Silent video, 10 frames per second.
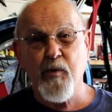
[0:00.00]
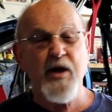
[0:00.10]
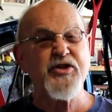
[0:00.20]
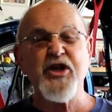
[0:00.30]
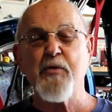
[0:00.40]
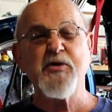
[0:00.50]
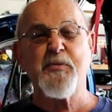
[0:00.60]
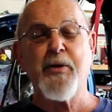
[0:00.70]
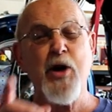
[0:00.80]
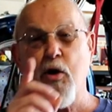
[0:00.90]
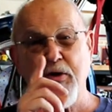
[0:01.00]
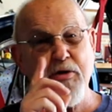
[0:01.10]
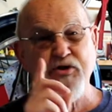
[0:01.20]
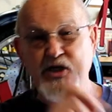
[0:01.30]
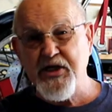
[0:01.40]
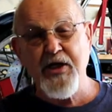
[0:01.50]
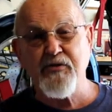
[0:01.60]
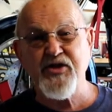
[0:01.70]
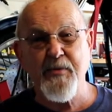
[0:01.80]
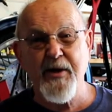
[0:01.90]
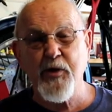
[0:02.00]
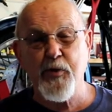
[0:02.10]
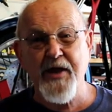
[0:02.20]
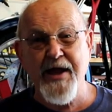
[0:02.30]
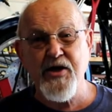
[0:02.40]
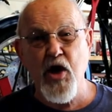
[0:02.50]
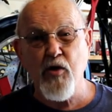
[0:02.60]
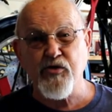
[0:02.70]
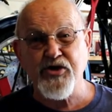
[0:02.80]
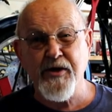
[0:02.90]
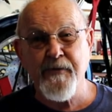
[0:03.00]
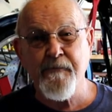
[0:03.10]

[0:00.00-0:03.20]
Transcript: If she was Pinocchio, she'd kill somebody with that nose.